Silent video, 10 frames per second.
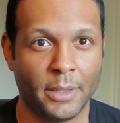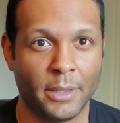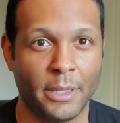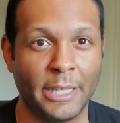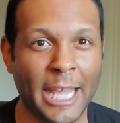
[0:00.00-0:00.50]

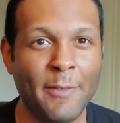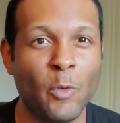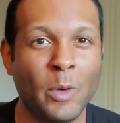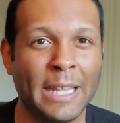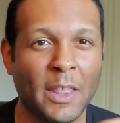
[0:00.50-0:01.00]
And even
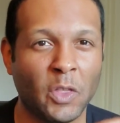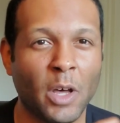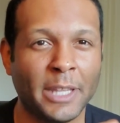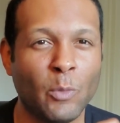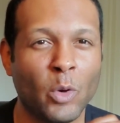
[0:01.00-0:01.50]
when they
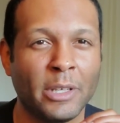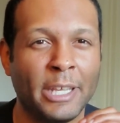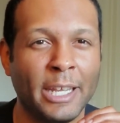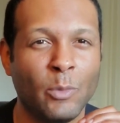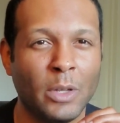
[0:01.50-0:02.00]
thought they weren't
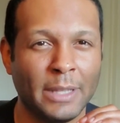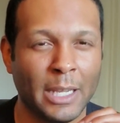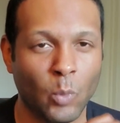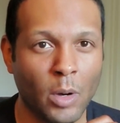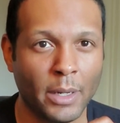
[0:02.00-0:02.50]
getting what they
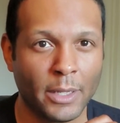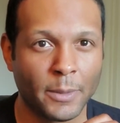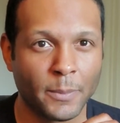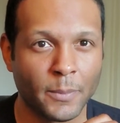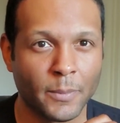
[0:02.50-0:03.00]
wanted,
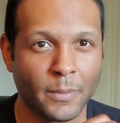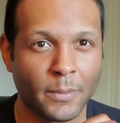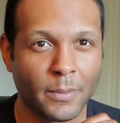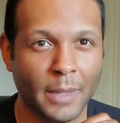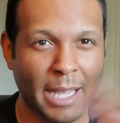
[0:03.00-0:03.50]

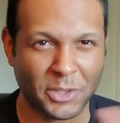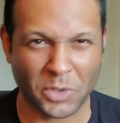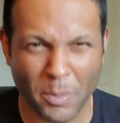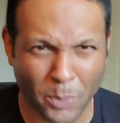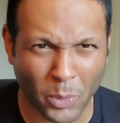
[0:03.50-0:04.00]
at
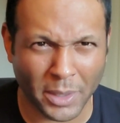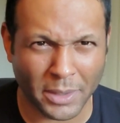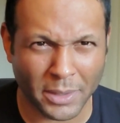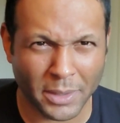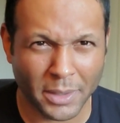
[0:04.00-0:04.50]
some point,
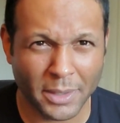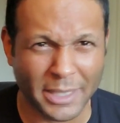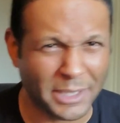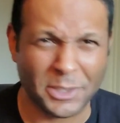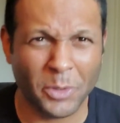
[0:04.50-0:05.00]

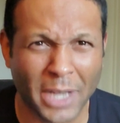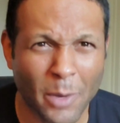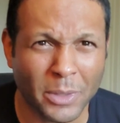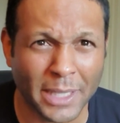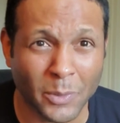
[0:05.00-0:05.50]
they still got
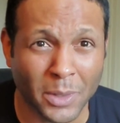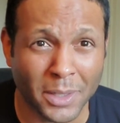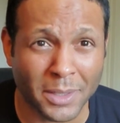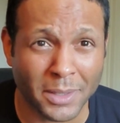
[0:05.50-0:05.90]
what they wanted.